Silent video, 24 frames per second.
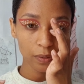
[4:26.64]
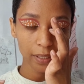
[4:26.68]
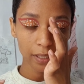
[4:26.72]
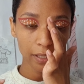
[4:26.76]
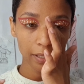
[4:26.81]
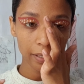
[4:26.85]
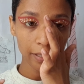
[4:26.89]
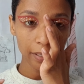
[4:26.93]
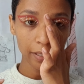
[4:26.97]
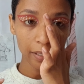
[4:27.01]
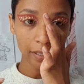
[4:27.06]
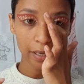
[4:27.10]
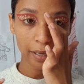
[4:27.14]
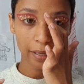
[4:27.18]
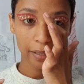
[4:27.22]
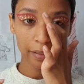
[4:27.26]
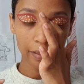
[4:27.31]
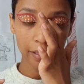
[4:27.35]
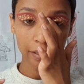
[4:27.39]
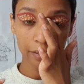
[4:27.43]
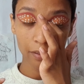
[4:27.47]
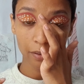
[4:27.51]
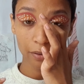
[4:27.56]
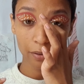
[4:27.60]
quickly and
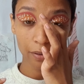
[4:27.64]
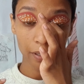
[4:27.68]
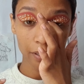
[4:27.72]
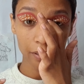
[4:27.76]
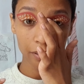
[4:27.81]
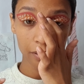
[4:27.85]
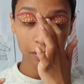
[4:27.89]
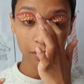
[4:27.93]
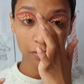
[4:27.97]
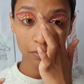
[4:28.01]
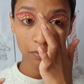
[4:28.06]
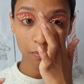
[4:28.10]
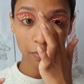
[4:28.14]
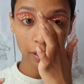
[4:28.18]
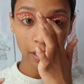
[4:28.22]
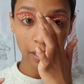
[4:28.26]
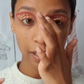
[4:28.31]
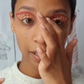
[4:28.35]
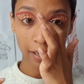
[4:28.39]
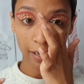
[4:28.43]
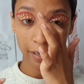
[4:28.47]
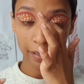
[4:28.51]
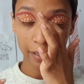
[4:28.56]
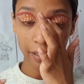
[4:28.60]
then the rest of my
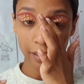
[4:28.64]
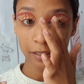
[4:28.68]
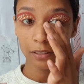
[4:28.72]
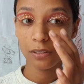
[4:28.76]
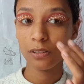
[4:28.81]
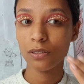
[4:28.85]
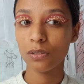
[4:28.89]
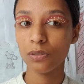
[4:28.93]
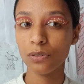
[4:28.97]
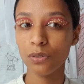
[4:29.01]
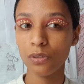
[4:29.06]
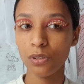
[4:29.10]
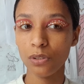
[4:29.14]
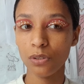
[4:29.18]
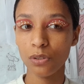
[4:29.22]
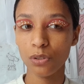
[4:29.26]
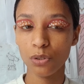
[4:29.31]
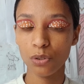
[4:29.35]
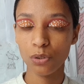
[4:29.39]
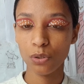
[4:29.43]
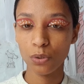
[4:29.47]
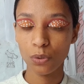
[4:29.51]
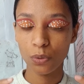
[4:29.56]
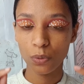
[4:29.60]
eye I still need
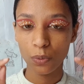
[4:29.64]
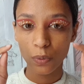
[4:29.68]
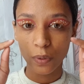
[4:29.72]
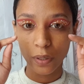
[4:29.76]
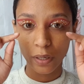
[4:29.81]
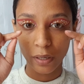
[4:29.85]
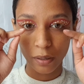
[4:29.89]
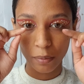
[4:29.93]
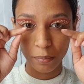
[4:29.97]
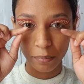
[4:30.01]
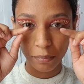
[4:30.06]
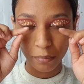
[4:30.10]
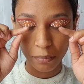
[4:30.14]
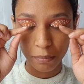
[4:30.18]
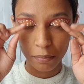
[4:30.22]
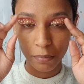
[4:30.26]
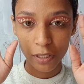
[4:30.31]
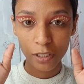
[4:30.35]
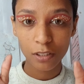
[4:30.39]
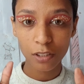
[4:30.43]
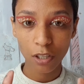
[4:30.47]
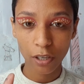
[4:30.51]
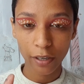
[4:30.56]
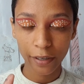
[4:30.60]
to do um,
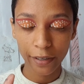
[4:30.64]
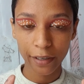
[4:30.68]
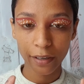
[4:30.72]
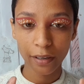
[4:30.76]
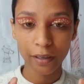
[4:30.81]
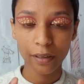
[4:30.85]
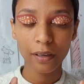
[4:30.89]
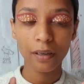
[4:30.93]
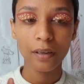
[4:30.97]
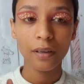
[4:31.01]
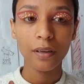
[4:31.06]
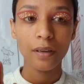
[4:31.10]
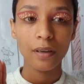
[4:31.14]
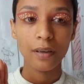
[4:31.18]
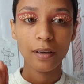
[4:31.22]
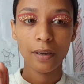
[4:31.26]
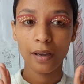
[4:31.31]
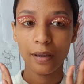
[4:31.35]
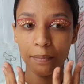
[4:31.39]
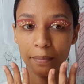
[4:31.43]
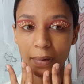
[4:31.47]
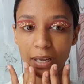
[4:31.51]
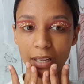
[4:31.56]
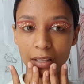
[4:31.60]
mascara
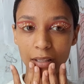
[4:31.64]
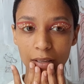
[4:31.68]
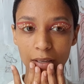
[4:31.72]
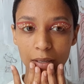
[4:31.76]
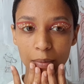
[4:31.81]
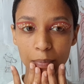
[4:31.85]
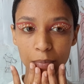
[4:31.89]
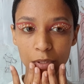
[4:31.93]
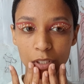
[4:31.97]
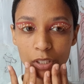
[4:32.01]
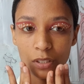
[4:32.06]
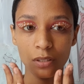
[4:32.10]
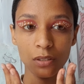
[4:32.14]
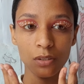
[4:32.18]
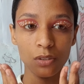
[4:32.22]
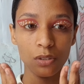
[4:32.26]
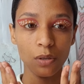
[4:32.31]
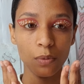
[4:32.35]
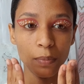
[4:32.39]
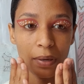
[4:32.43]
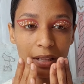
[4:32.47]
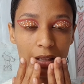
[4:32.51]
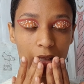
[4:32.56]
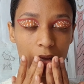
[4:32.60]
and my lips
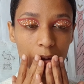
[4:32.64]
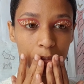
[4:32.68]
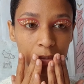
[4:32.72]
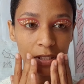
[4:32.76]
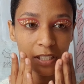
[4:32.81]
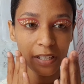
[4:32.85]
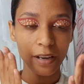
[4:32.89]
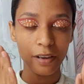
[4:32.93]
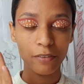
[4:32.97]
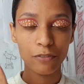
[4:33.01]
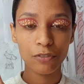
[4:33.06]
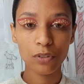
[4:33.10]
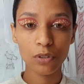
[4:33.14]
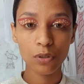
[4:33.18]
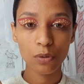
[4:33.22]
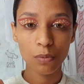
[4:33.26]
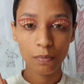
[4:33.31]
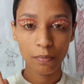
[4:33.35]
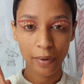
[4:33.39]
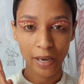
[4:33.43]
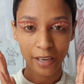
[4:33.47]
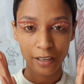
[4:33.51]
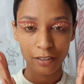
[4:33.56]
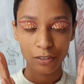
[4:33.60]
so my lips have to
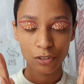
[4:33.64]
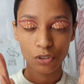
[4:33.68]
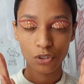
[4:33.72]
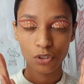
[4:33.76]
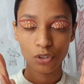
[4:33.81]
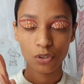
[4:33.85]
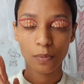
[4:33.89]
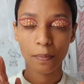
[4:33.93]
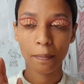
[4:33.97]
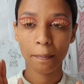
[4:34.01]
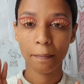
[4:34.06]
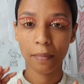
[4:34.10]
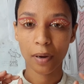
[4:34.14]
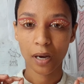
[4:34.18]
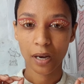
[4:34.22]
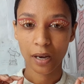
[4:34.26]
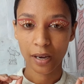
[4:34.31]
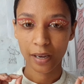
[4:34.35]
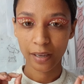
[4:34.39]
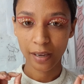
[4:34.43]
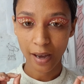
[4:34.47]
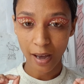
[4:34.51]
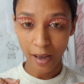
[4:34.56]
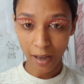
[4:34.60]
match
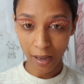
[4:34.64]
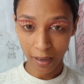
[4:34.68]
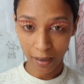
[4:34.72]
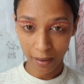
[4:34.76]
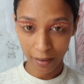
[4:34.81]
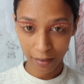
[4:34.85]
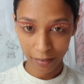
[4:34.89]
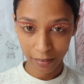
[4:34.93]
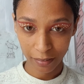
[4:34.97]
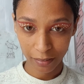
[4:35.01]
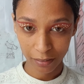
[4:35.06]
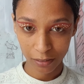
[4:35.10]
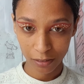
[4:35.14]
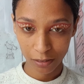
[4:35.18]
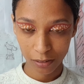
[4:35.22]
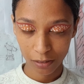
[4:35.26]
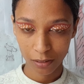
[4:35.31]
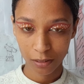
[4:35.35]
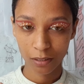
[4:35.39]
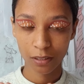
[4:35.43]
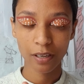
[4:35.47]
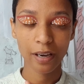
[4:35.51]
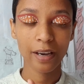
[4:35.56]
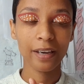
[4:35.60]
my
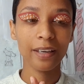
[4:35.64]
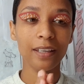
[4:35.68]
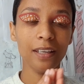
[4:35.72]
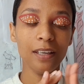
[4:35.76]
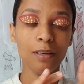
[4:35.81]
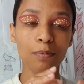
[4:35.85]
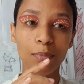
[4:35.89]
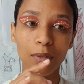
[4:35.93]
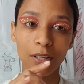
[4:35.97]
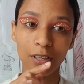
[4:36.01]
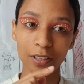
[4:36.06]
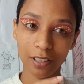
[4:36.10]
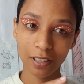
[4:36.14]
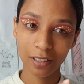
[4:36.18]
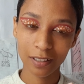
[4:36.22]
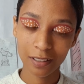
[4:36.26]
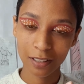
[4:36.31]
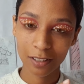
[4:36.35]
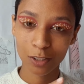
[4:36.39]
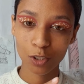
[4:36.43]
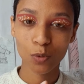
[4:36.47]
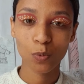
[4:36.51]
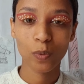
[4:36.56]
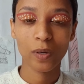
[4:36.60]
eyes I keep looking
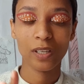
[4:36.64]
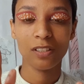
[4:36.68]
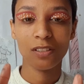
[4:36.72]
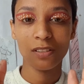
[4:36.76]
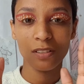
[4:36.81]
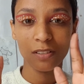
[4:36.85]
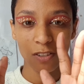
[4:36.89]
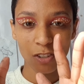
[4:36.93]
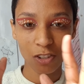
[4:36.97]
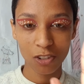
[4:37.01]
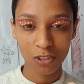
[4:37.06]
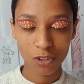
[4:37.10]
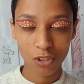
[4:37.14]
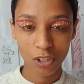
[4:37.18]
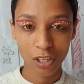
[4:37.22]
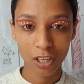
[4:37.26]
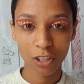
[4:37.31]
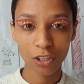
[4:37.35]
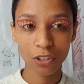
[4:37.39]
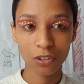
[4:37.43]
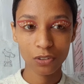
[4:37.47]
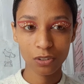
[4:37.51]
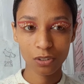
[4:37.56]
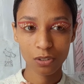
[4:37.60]
this so I still need to
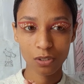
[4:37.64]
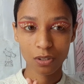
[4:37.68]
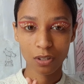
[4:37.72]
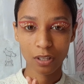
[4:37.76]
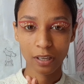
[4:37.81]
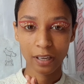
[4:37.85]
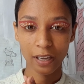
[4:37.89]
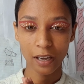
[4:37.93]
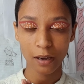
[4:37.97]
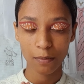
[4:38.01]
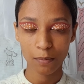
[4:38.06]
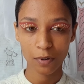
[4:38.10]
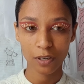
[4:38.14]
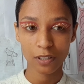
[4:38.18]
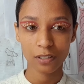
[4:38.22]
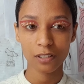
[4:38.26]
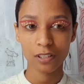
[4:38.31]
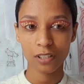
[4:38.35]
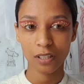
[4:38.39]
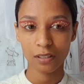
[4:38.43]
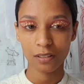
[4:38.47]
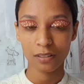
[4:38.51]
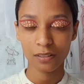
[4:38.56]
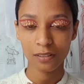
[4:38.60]
get used to the camera
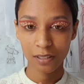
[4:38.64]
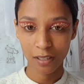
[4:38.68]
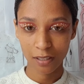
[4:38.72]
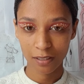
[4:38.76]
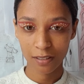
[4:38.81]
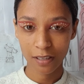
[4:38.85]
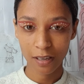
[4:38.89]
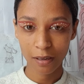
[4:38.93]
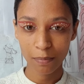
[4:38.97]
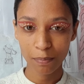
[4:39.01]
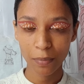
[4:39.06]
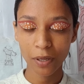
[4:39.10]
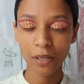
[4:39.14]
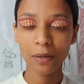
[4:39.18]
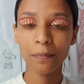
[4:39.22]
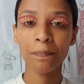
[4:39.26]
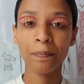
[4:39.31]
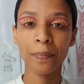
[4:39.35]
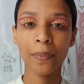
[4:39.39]
setup